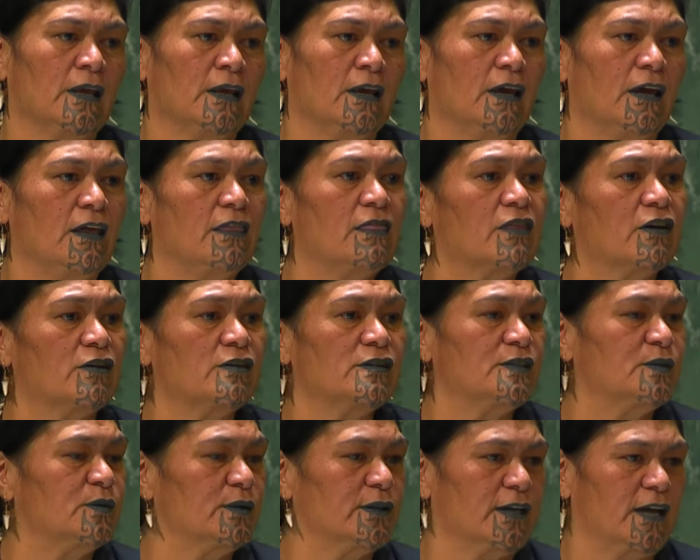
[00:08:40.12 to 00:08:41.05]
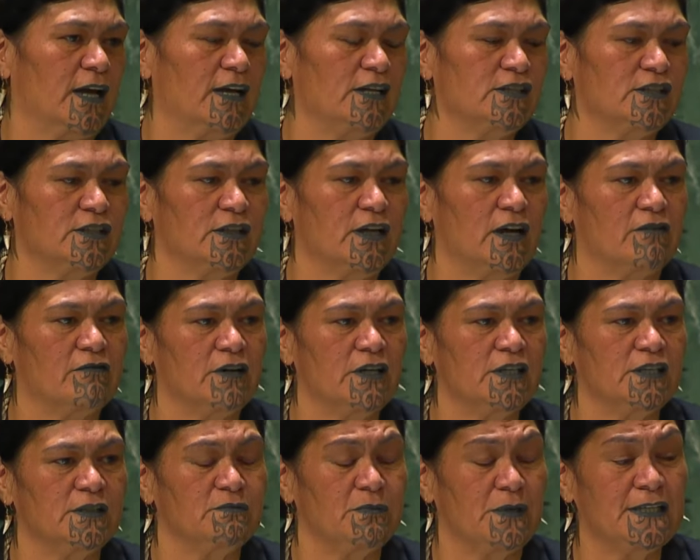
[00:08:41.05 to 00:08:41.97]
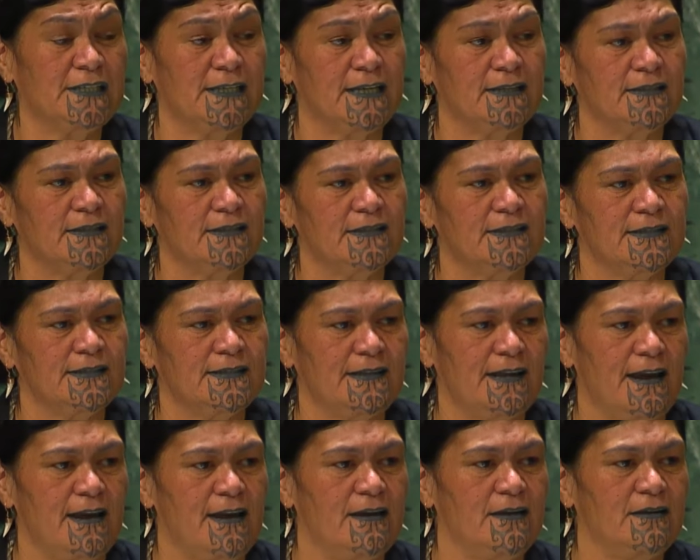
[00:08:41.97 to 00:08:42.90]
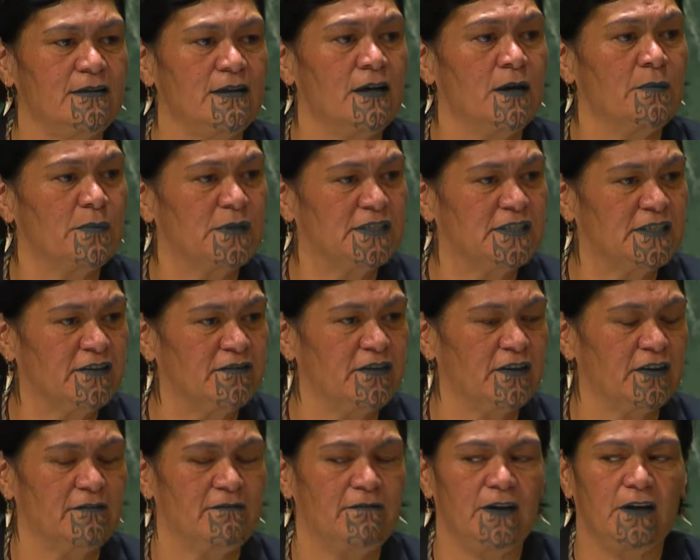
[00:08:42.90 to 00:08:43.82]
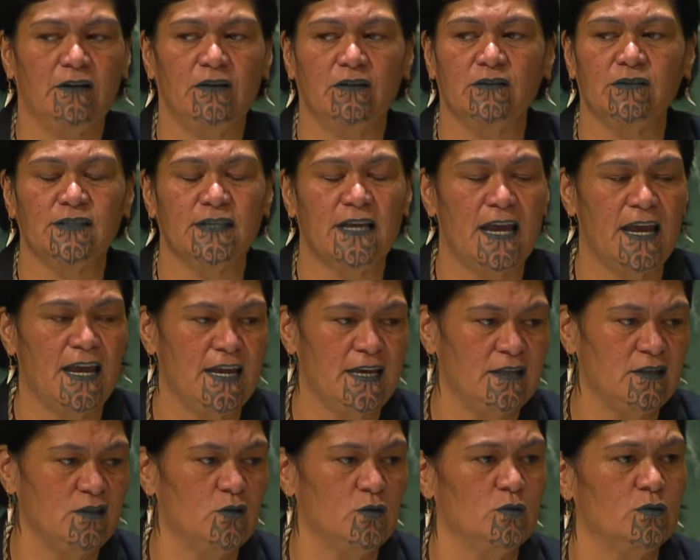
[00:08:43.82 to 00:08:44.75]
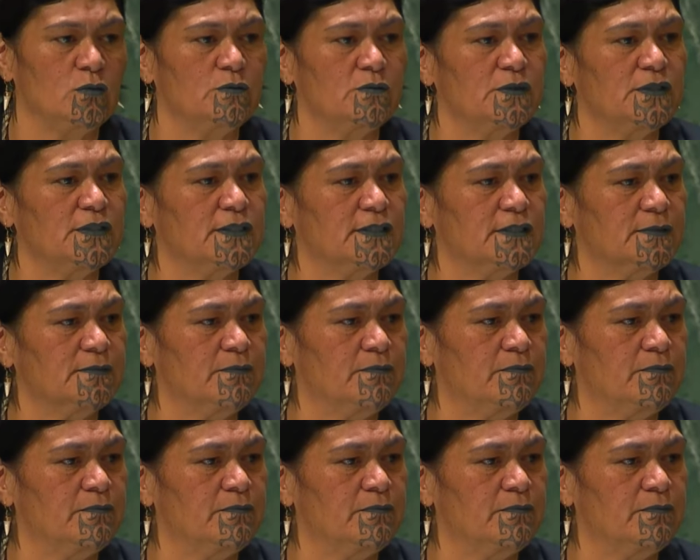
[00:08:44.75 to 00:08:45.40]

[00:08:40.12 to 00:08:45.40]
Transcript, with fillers: And those who engage in our region must understand Pacific values and norms.